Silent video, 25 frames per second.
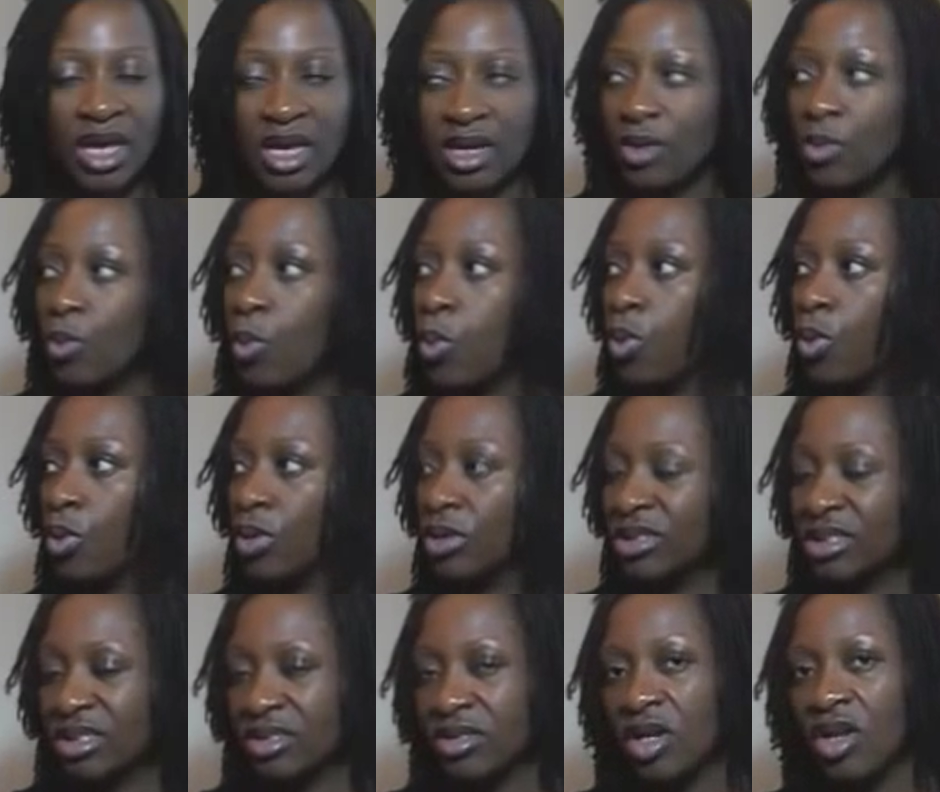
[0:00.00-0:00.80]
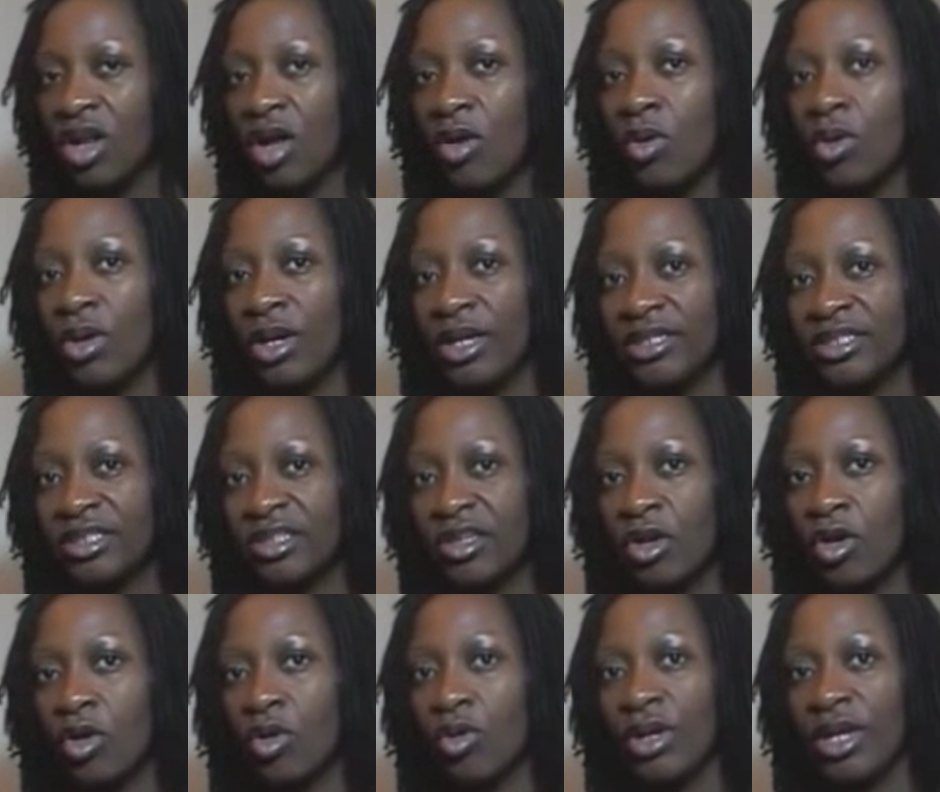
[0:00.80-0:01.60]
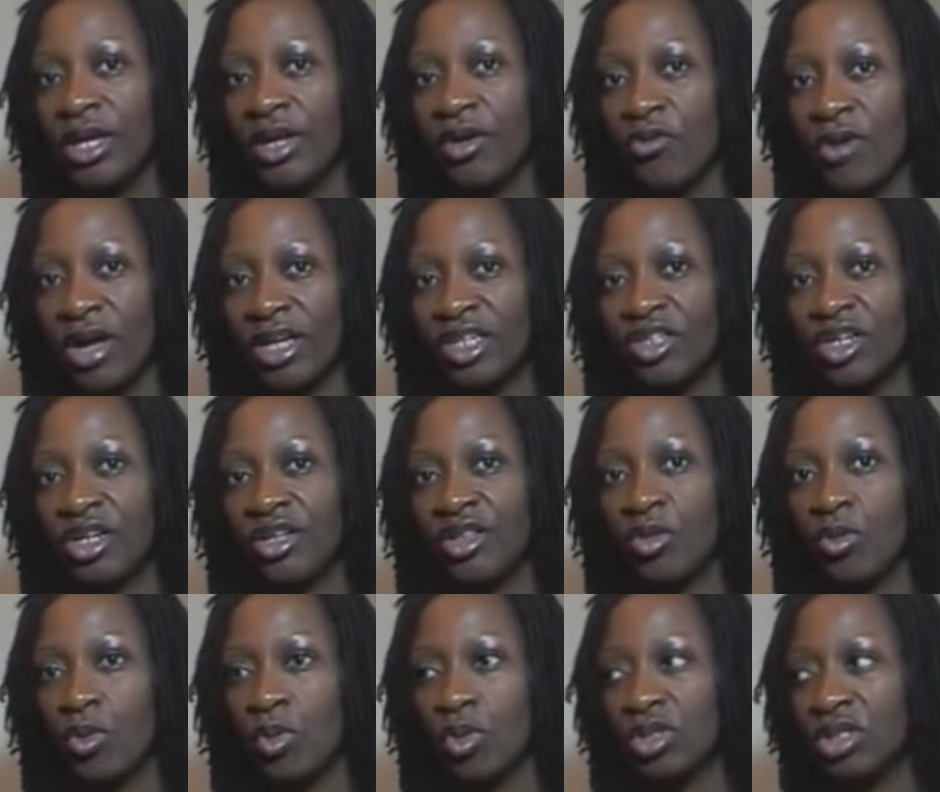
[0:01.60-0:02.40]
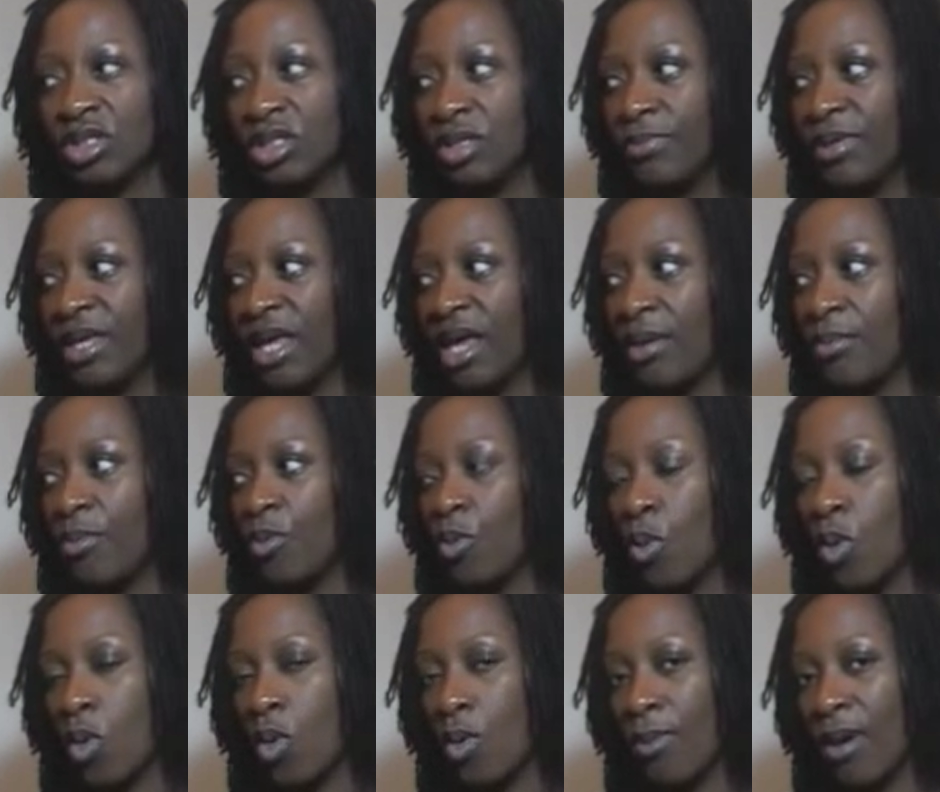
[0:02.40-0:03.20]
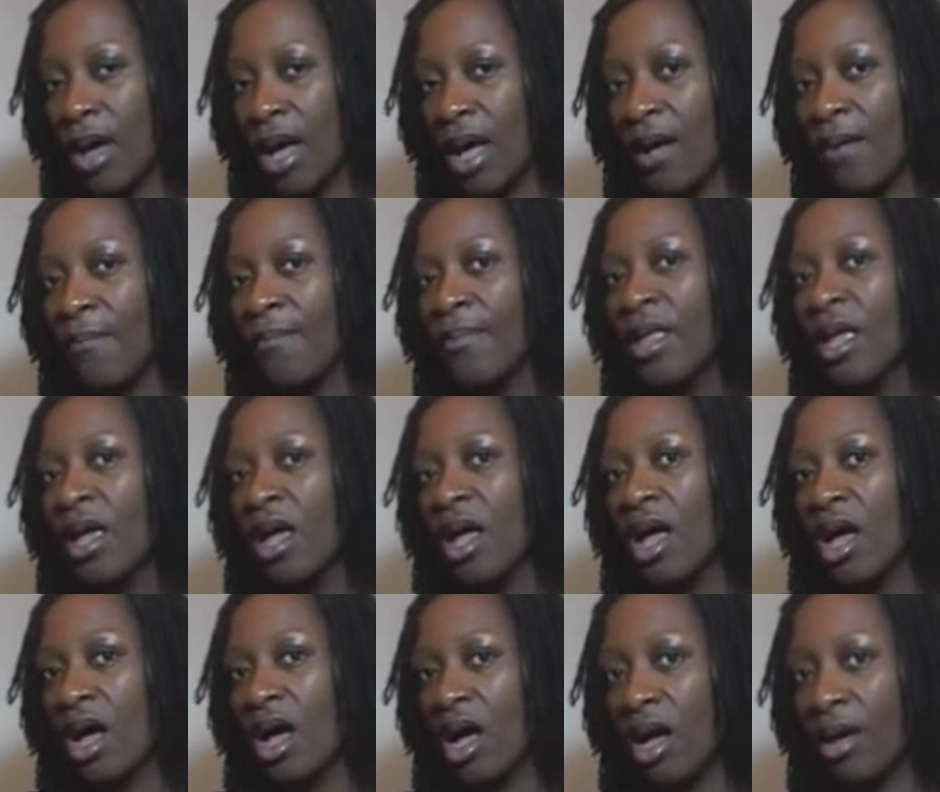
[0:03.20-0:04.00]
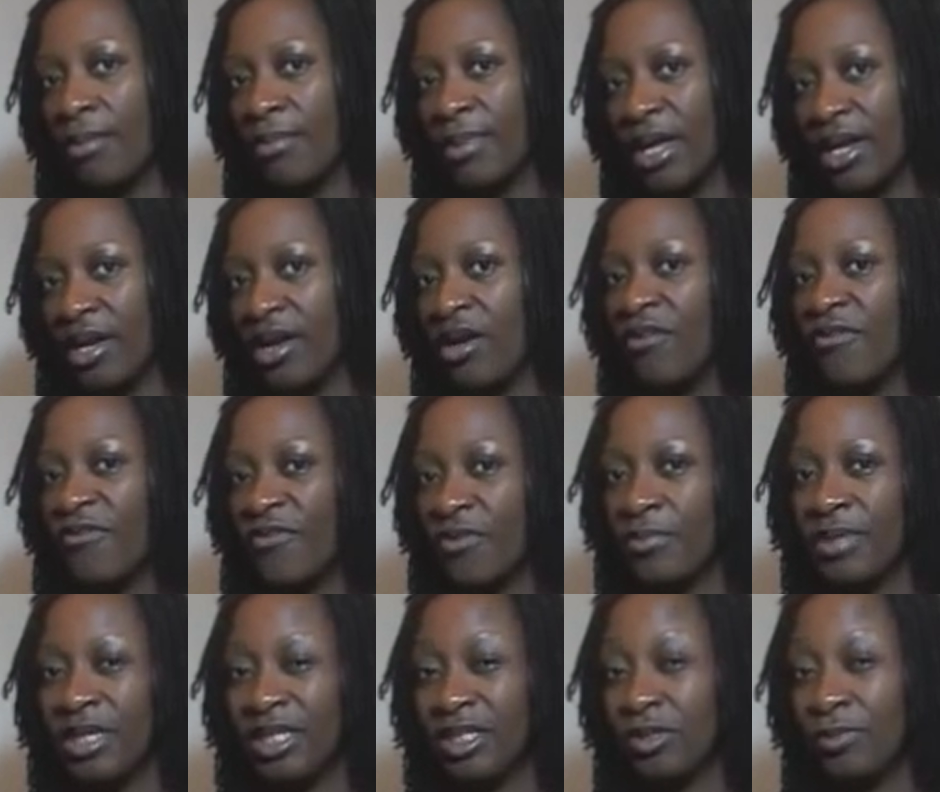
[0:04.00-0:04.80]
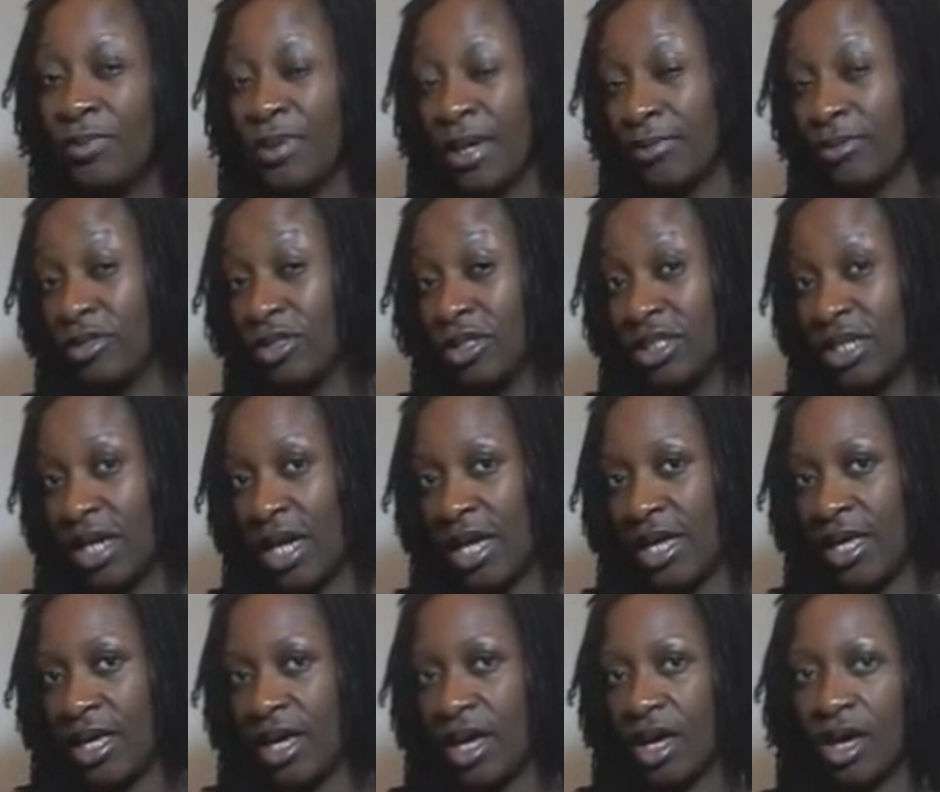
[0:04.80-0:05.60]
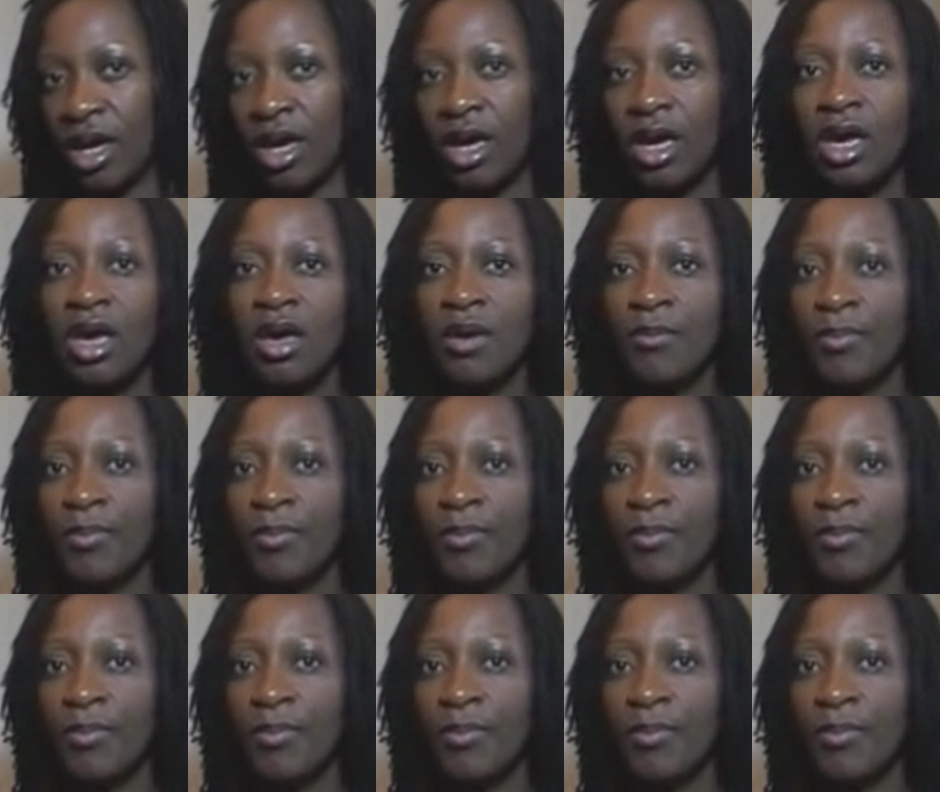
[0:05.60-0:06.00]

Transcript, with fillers: then slowly, slowly, gradually the water became warmer um, enough for me to be able to take it.